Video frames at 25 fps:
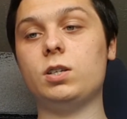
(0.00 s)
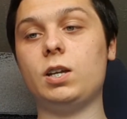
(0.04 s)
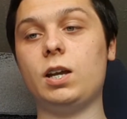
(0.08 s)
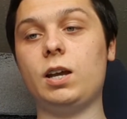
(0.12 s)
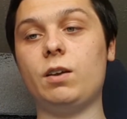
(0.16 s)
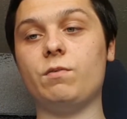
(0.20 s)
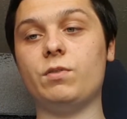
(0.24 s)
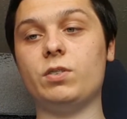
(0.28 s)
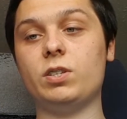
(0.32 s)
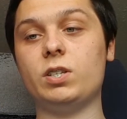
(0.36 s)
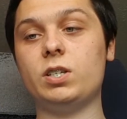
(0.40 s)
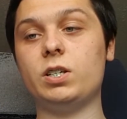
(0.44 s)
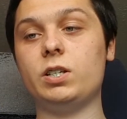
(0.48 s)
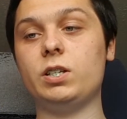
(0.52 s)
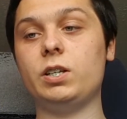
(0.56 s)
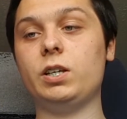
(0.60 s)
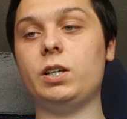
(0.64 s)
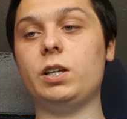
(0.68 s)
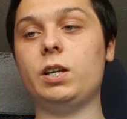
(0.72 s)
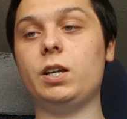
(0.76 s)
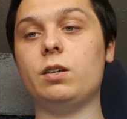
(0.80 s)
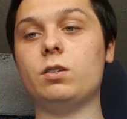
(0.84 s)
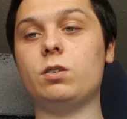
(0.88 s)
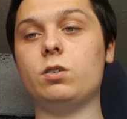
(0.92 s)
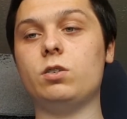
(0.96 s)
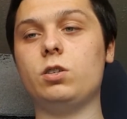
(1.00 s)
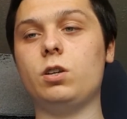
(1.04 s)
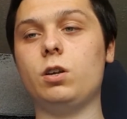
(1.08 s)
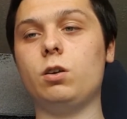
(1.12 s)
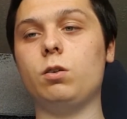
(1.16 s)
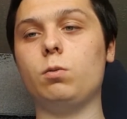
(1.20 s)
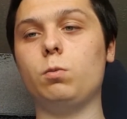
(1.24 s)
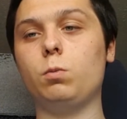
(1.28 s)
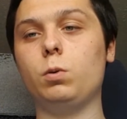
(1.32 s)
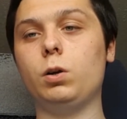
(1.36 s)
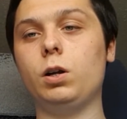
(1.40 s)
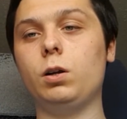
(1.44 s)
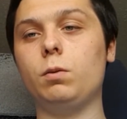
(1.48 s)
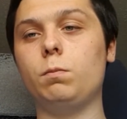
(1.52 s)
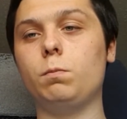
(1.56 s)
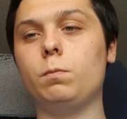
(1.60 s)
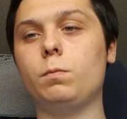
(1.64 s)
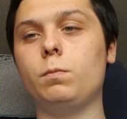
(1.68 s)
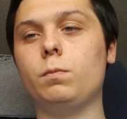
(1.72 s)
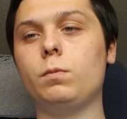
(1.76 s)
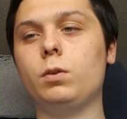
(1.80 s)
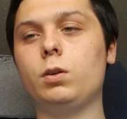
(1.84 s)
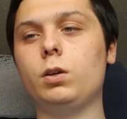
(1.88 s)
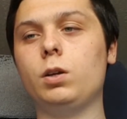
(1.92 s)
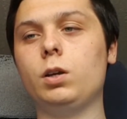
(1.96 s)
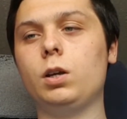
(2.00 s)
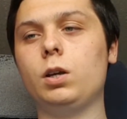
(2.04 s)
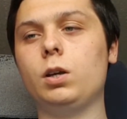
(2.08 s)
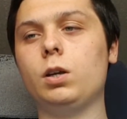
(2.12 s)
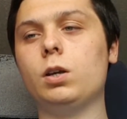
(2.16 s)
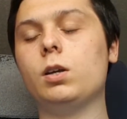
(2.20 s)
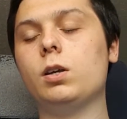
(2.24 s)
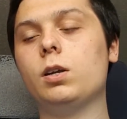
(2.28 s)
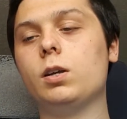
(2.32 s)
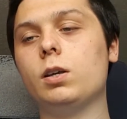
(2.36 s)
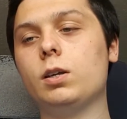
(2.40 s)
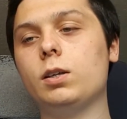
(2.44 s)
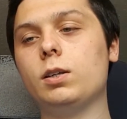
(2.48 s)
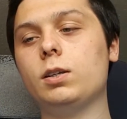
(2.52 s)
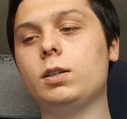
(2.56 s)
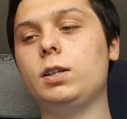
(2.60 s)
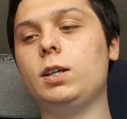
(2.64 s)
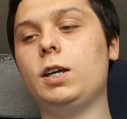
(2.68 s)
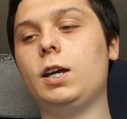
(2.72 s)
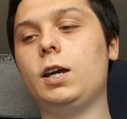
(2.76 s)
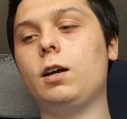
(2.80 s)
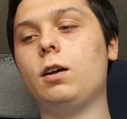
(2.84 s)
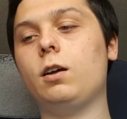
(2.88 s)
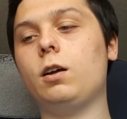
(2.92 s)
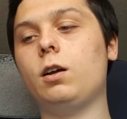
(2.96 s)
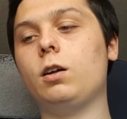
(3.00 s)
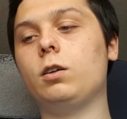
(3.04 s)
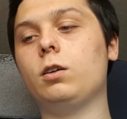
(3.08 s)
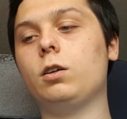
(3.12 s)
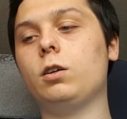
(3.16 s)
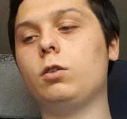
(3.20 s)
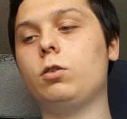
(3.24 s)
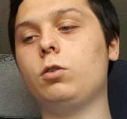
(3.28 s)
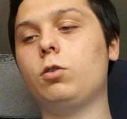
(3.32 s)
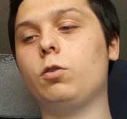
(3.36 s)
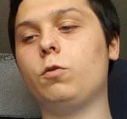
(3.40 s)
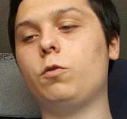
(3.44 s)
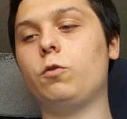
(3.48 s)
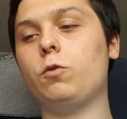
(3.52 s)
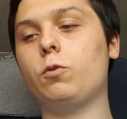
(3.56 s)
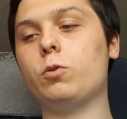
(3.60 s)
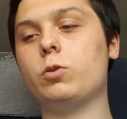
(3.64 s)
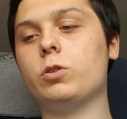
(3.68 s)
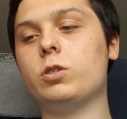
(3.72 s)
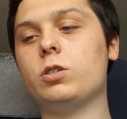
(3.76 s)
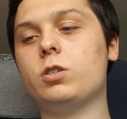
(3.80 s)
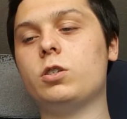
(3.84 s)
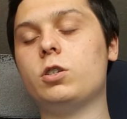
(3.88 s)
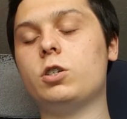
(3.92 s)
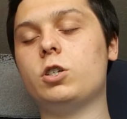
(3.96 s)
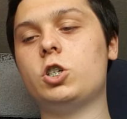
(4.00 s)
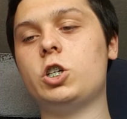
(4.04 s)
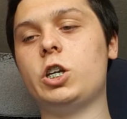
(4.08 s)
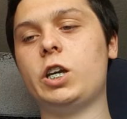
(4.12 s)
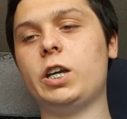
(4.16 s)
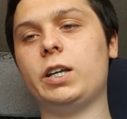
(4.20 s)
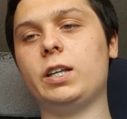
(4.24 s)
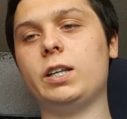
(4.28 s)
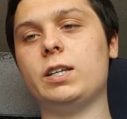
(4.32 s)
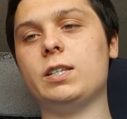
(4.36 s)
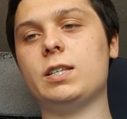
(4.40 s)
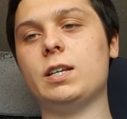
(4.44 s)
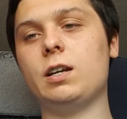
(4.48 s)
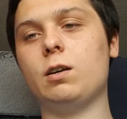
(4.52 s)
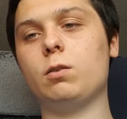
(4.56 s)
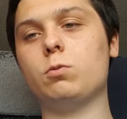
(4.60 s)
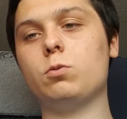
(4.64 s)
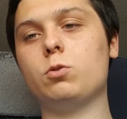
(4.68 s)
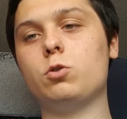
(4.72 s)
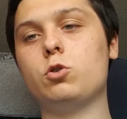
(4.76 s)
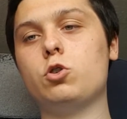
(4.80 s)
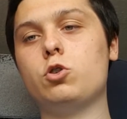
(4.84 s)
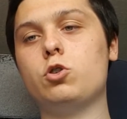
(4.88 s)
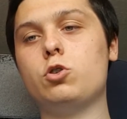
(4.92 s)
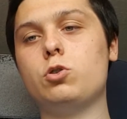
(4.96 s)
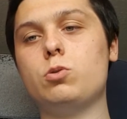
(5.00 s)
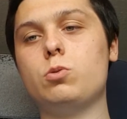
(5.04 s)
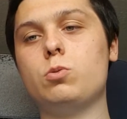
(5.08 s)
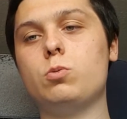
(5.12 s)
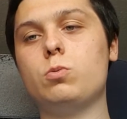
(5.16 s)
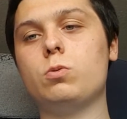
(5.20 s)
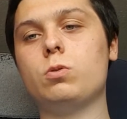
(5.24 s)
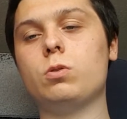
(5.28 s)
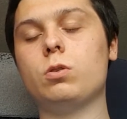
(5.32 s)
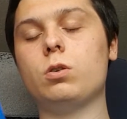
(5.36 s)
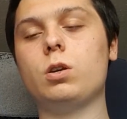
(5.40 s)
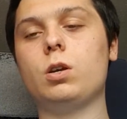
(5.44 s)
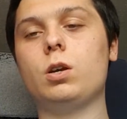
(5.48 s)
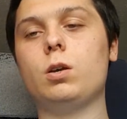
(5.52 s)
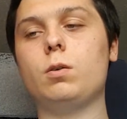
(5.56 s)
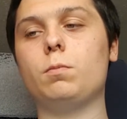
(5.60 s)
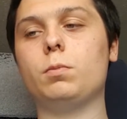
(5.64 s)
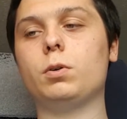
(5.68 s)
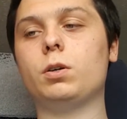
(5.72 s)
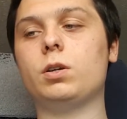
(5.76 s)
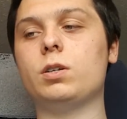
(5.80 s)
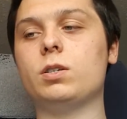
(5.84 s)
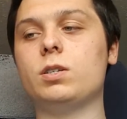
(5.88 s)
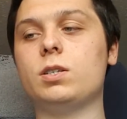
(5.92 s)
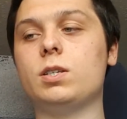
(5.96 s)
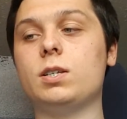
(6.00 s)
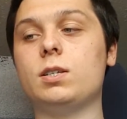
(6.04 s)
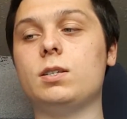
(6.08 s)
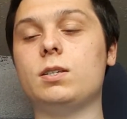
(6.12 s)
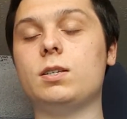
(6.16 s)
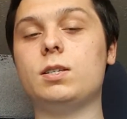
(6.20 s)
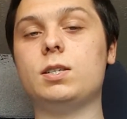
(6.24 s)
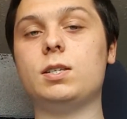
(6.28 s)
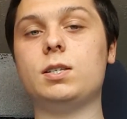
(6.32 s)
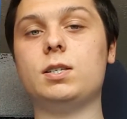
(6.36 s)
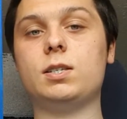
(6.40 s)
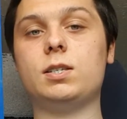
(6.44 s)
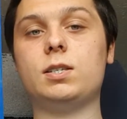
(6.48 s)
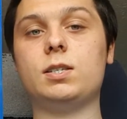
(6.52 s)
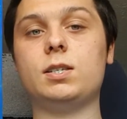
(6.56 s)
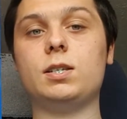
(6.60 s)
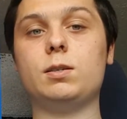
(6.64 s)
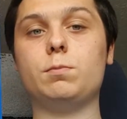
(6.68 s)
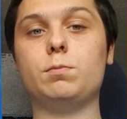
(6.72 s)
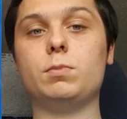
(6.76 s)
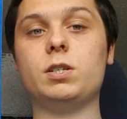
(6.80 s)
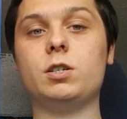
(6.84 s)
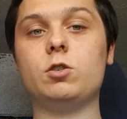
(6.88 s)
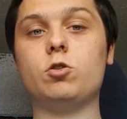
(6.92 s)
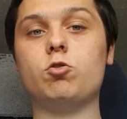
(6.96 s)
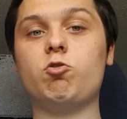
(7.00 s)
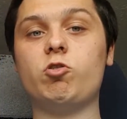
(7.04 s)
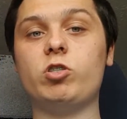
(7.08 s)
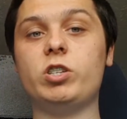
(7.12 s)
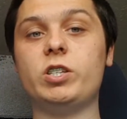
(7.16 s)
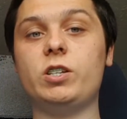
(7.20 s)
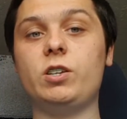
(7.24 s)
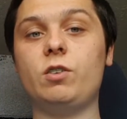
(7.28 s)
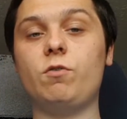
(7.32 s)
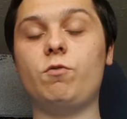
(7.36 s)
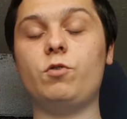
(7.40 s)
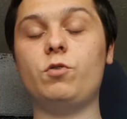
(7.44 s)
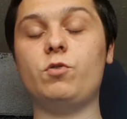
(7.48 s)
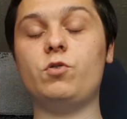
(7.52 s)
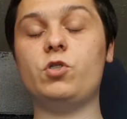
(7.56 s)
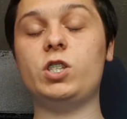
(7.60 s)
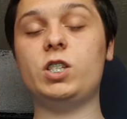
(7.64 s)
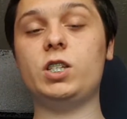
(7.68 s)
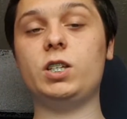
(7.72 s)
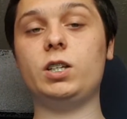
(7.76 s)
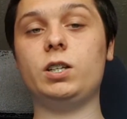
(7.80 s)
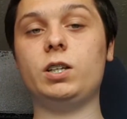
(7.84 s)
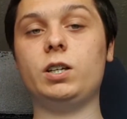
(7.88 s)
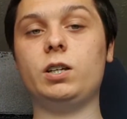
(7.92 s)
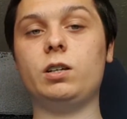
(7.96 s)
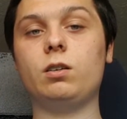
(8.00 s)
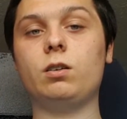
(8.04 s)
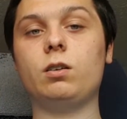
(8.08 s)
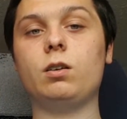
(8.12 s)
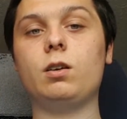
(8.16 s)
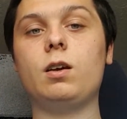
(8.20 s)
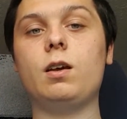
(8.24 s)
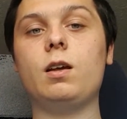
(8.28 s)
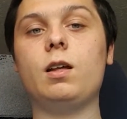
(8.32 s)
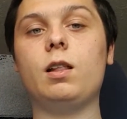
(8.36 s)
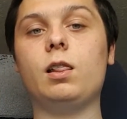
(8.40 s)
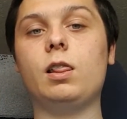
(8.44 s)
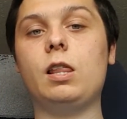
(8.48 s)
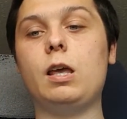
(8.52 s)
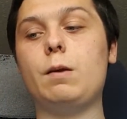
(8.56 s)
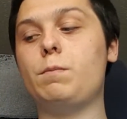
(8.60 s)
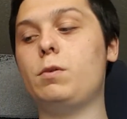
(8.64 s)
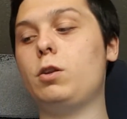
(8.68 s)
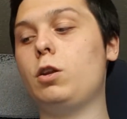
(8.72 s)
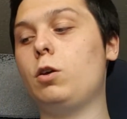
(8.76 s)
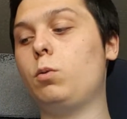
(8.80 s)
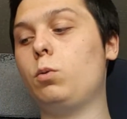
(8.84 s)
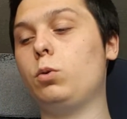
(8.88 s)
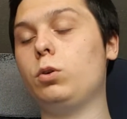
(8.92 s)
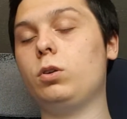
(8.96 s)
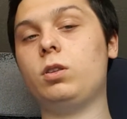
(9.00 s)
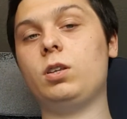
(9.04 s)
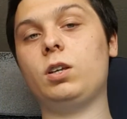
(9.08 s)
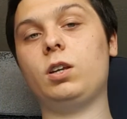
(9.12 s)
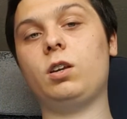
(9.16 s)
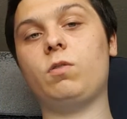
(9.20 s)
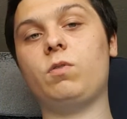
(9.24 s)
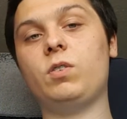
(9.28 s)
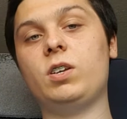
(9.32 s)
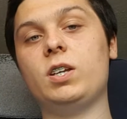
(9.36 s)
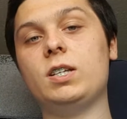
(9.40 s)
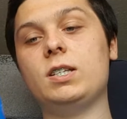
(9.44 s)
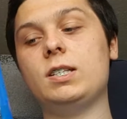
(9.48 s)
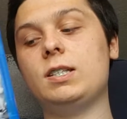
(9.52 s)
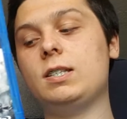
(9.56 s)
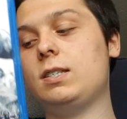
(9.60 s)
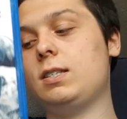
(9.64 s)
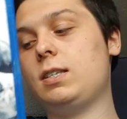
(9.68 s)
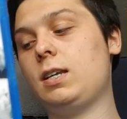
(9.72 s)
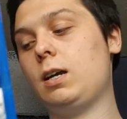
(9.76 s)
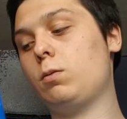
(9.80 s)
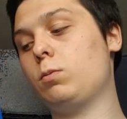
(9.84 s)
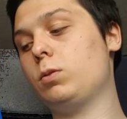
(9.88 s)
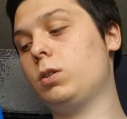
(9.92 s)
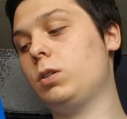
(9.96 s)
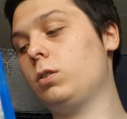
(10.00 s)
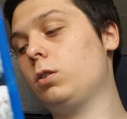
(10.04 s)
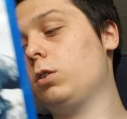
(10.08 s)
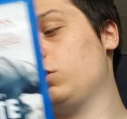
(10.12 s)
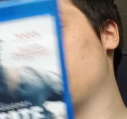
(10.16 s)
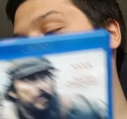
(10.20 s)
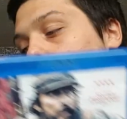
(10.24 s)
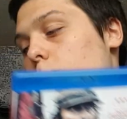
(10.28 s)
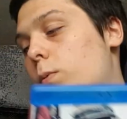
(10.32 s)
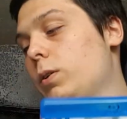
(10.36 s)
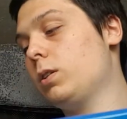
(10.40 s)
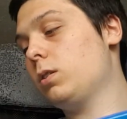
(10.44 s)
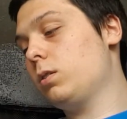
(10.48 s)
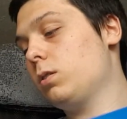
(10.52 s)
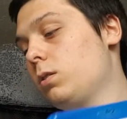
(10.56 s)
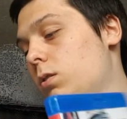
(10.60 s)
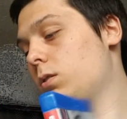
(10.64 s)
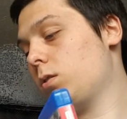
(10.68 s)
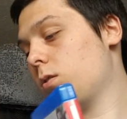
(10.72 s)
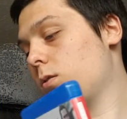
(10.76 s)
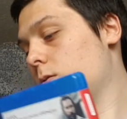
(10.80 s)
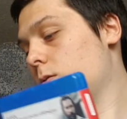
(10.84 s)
I haven't seen it yet, so yeah, I look forward to checking this out soon because it seems interesting. If you've seen it, let me know what you think of it down in the comments.